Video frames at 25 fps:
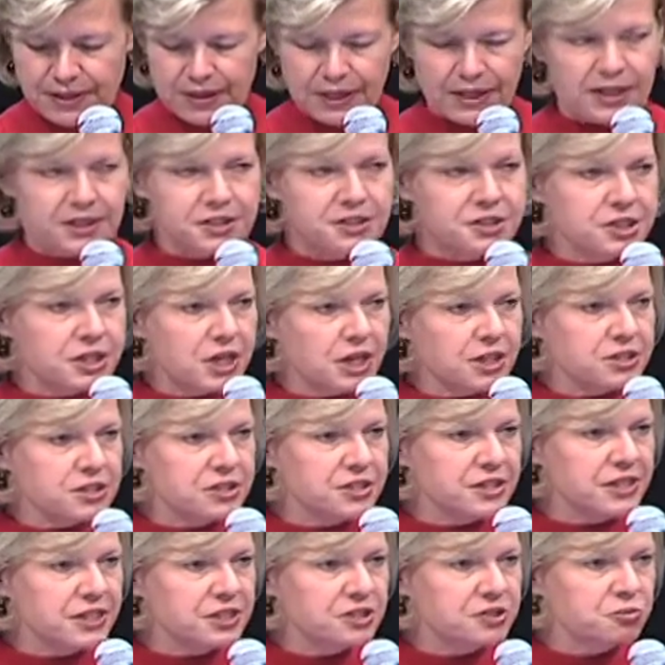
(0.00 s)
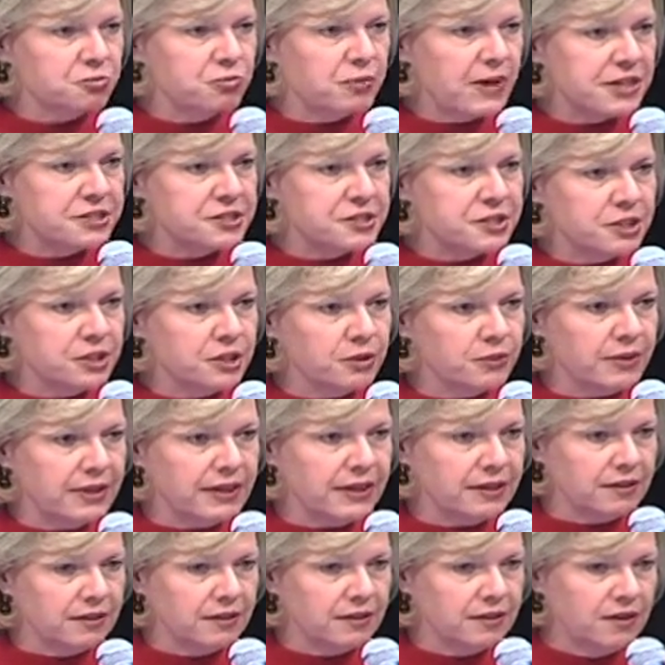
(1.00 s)
It just needs
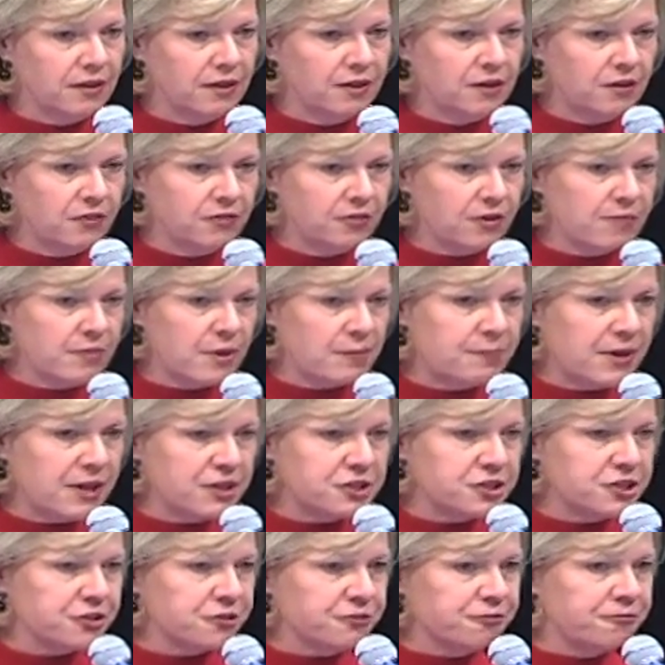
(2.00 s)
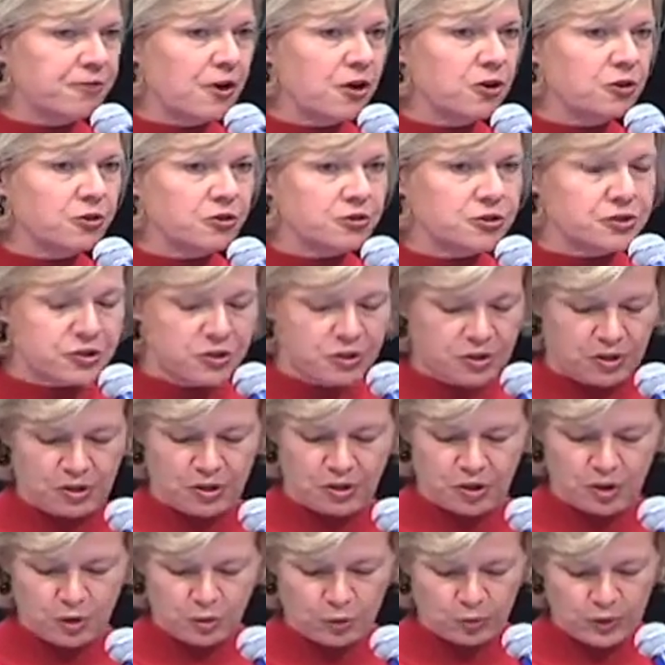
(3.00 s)
rescuing from a bunch of folks
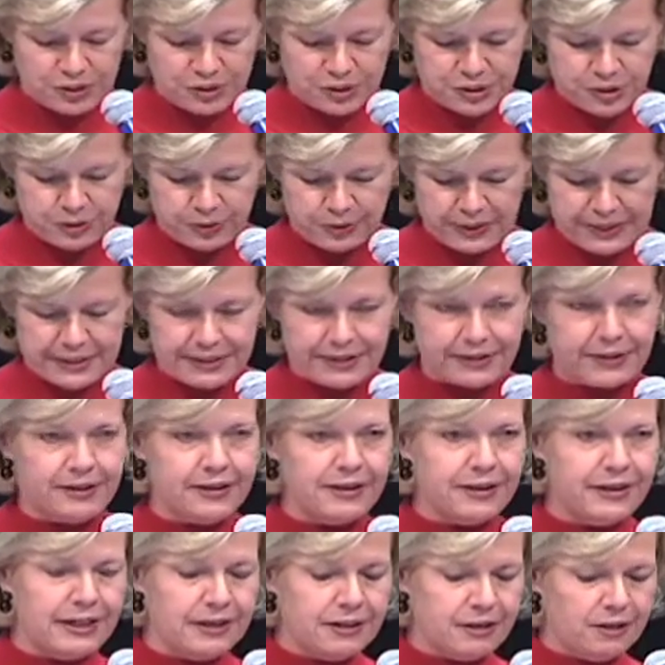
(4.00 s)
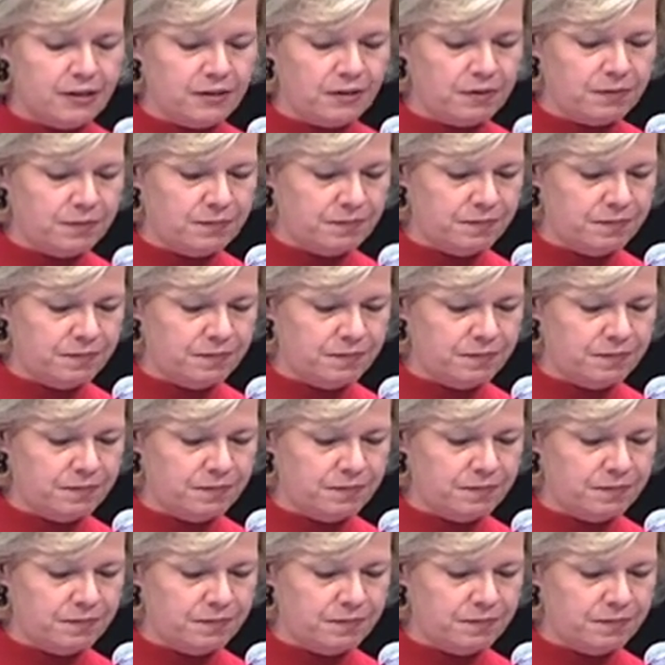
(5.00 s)
who would do it ill.